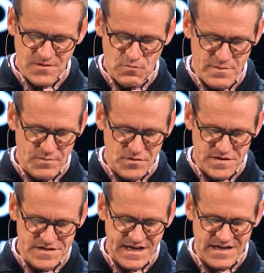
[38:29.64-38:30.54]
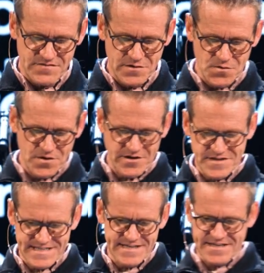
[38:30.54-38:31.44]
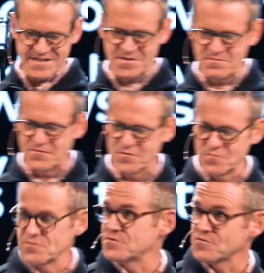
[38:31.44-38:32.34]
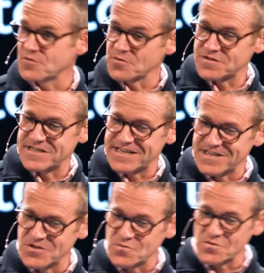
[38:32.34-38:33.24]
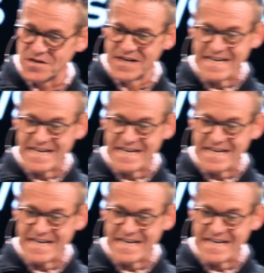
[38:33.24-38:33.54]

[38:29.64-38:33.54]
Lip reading: Remembered the saying of the Lord, how he said to him, "Before the rooster crows today, you will